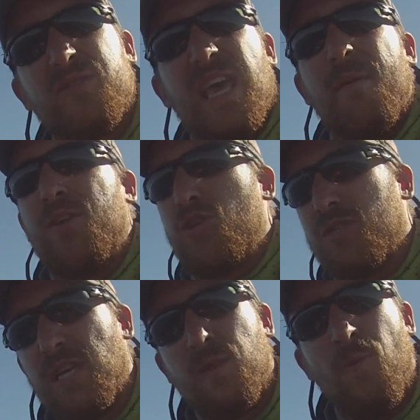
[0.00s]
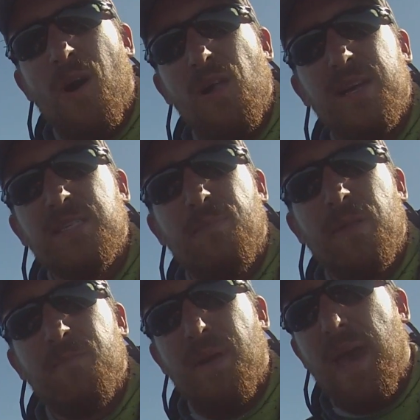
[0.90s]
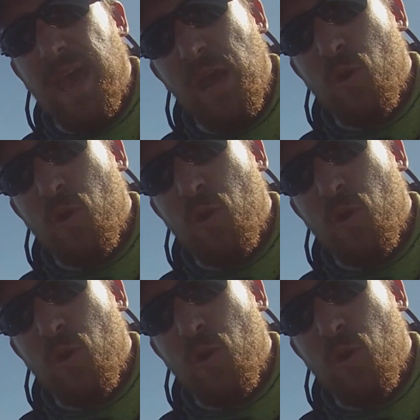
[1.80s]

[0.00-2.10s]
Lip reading: salmon, just like the walleyes up on the bay,